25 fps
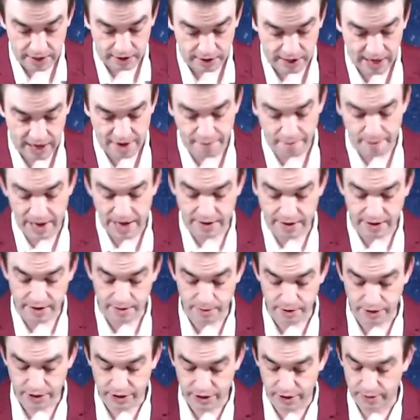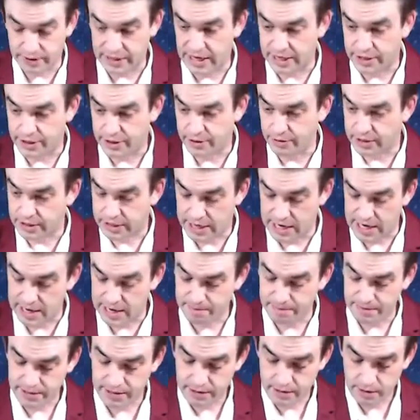a life path number 2 with that. 2 of
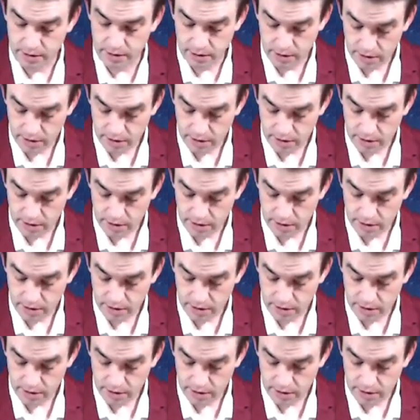Cups,